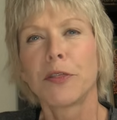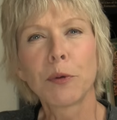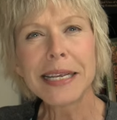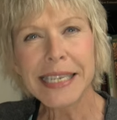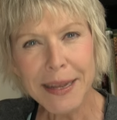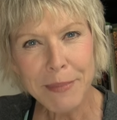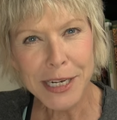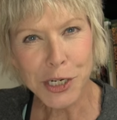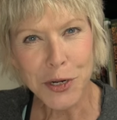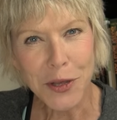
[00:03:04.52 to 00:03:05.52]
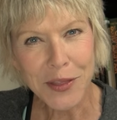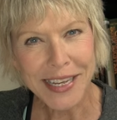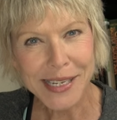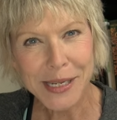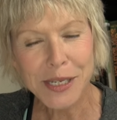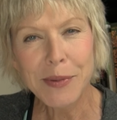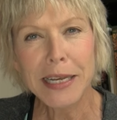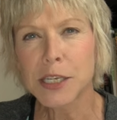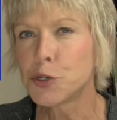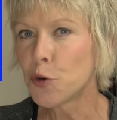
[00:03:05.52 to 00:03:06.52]
The reason I mention all this is
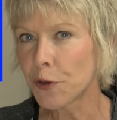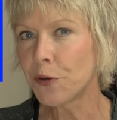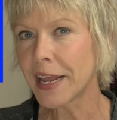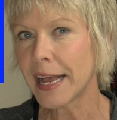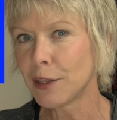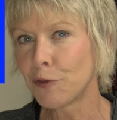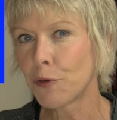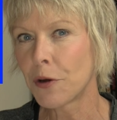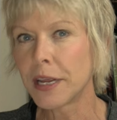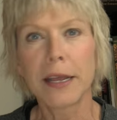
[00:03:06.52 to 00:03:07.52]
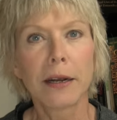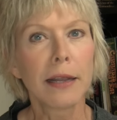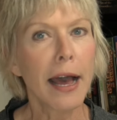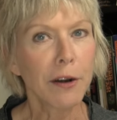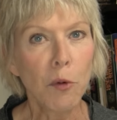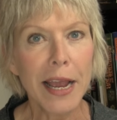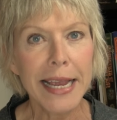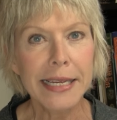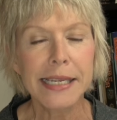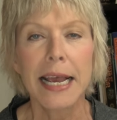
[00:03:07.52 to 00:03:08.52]
because Northern California, in a lot of
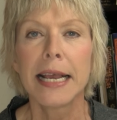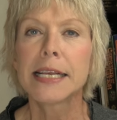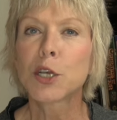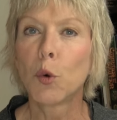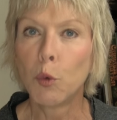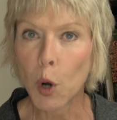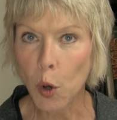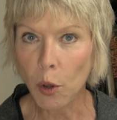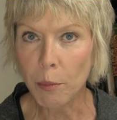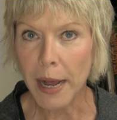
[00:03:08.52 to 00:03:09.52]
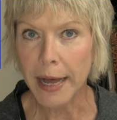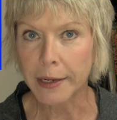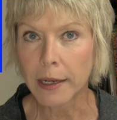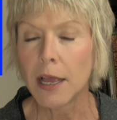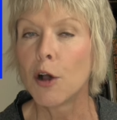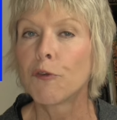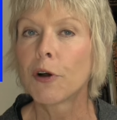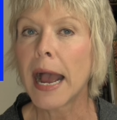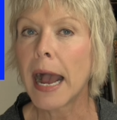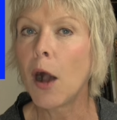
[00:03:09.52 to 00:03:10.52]
ways, is a role model
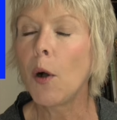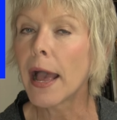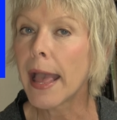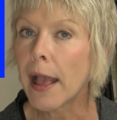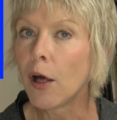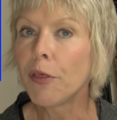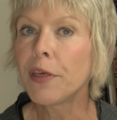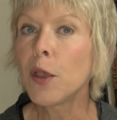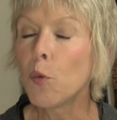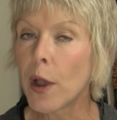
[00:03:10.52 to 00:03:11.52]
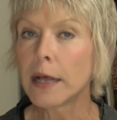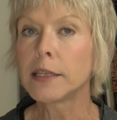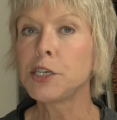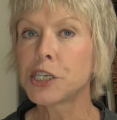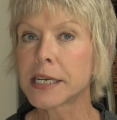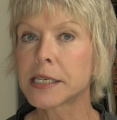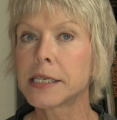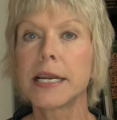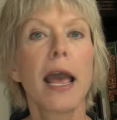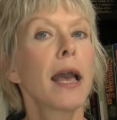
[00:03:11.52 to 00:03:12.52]
for how a healthy, well
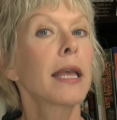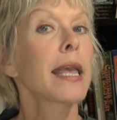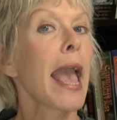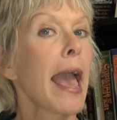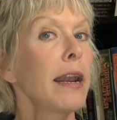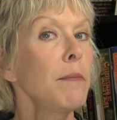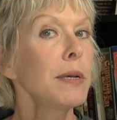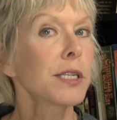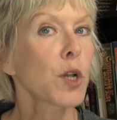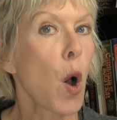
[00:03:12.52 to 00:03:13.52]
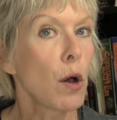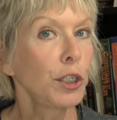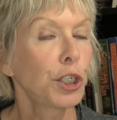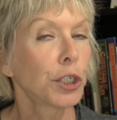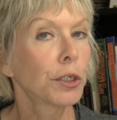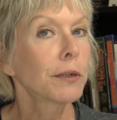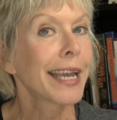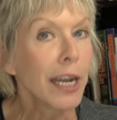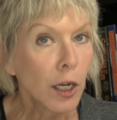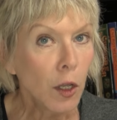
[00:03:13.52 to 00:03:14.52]
adjusted, cannabis culture
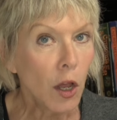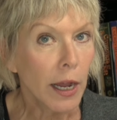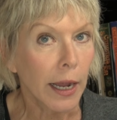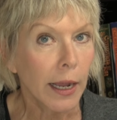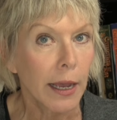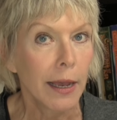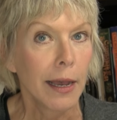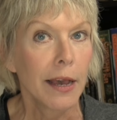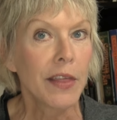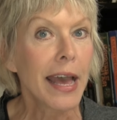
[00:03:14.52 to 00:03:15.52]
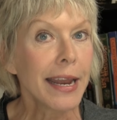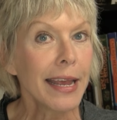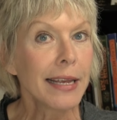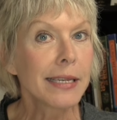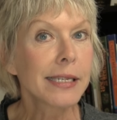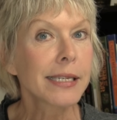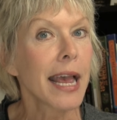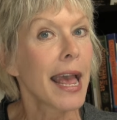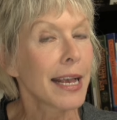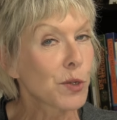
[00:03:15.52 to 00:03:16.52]
can look. That is,
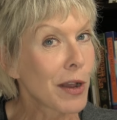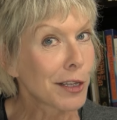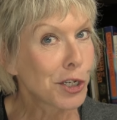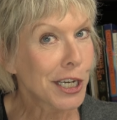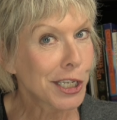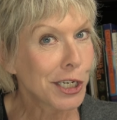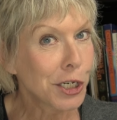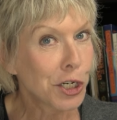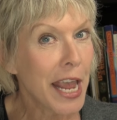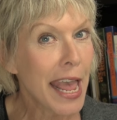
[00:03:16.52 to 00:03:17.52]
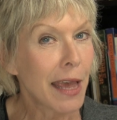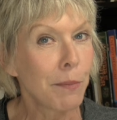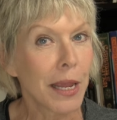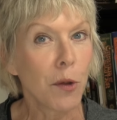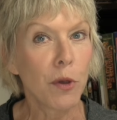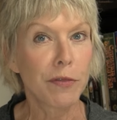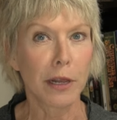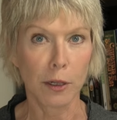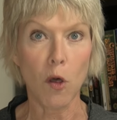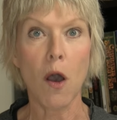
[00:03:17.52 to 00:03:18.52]
as well adjusted as you can be with
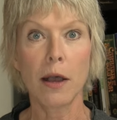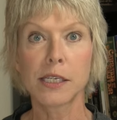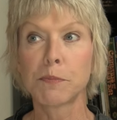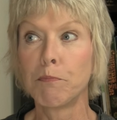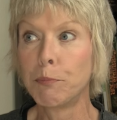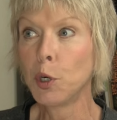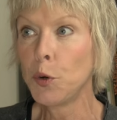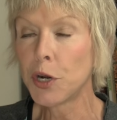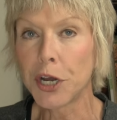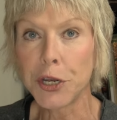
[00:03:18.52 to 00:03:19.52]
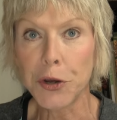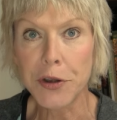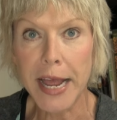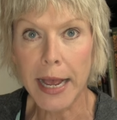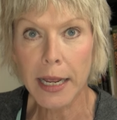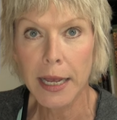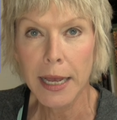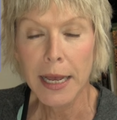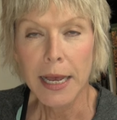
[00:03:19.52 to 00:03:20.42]
the law's boot on your neck.